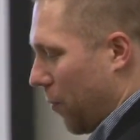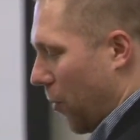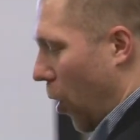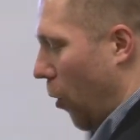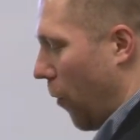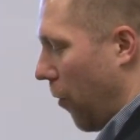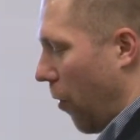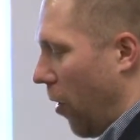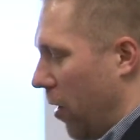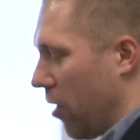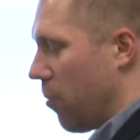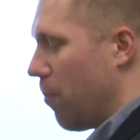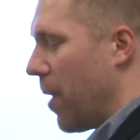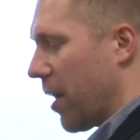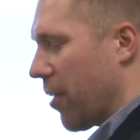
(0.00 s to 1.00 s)
overall
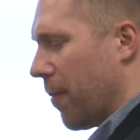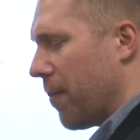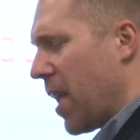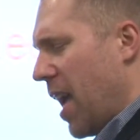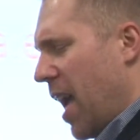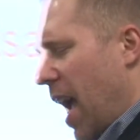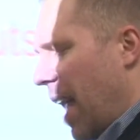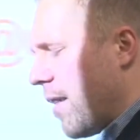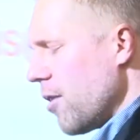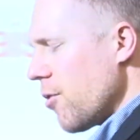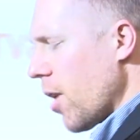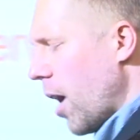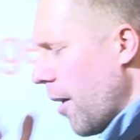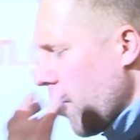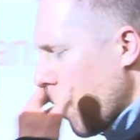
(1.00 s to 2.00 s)
is better. And there's
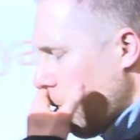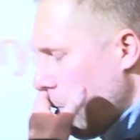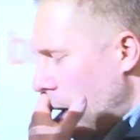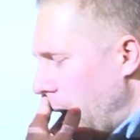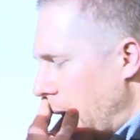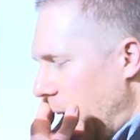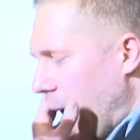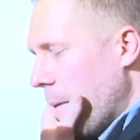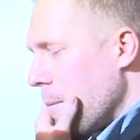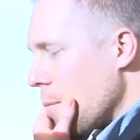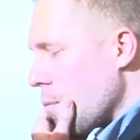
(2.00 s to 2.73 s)
other uh,